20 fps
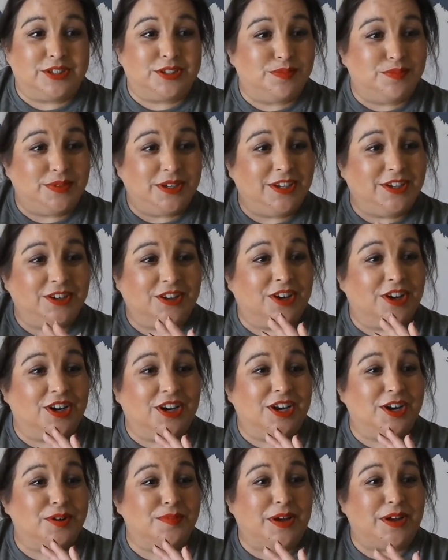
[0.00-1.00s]
To me, you're going
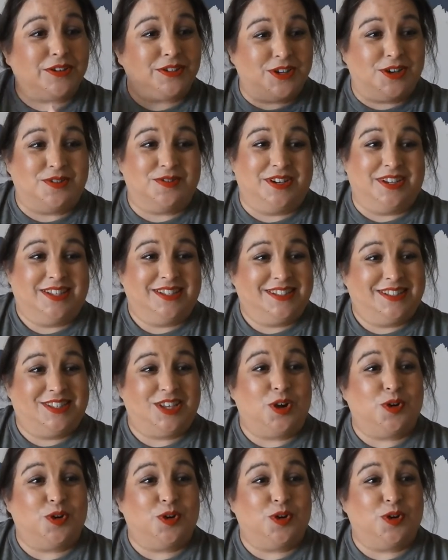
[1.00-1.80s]
to hear about donuts.